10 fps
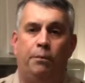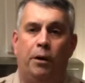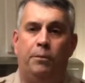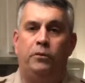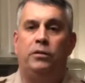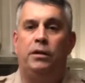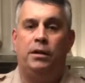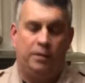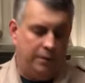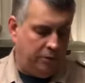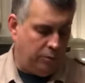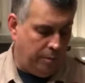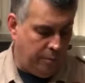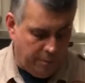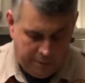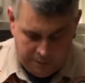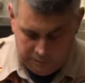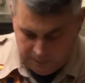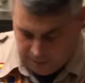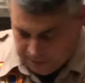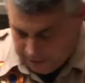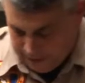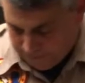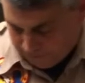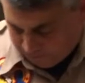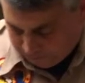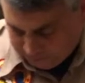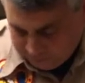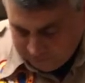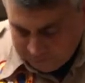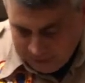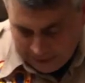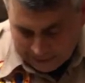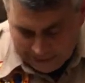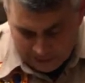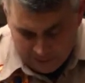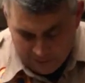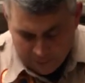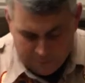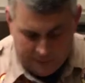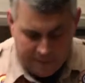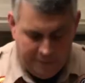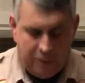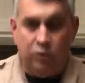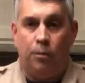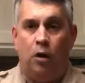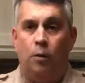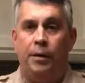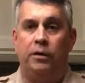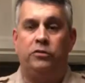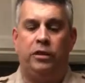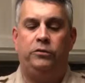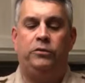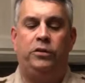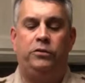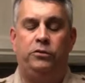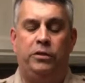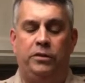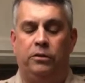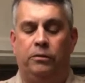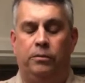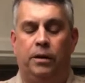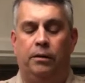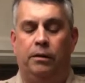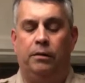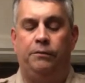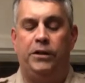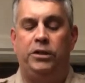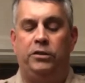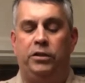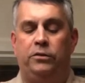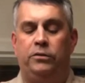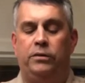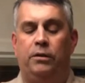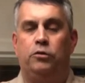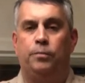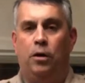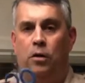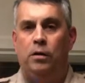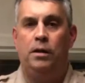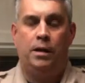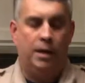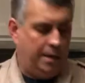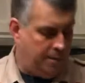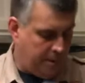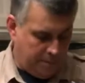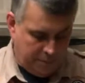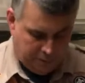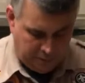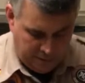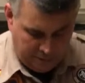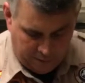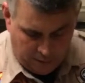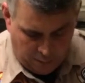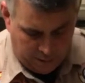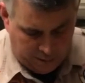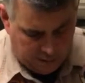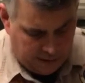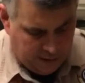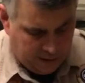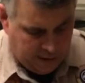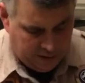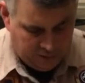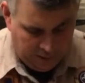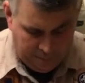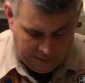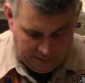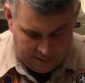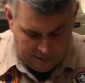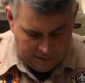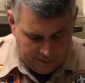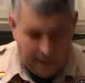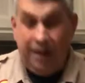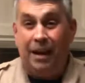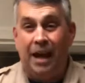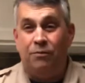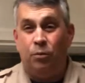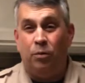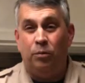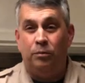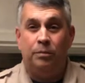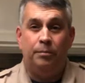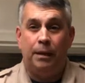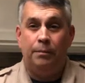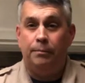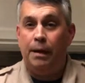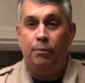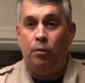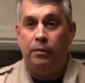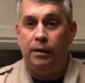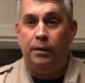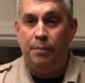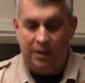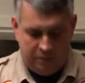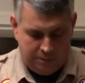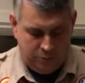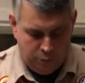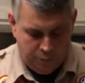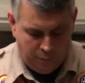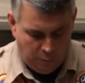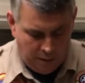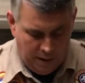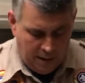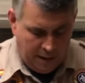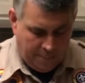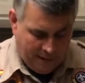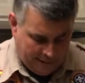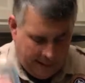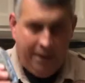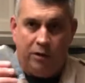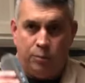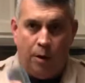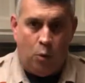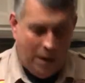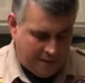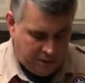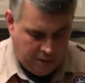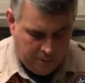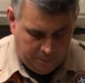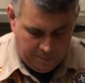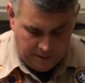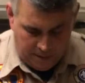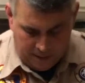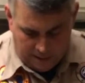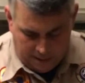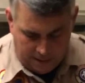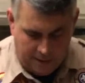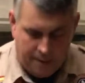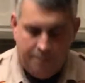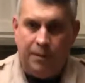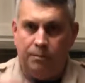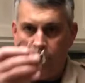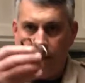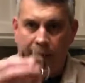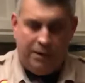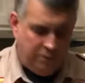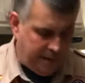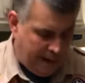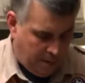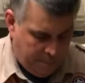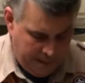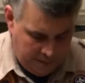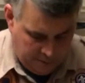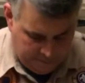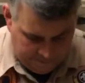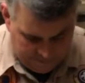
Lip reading: purpose, then this is what we want to use. I carry with me a very small pair of scissors. These are fishing scissors that are small, because you never know when you're going to need to cut something that a knife isn't the best tool for. I carry a small whetstone, like an extra carabiner,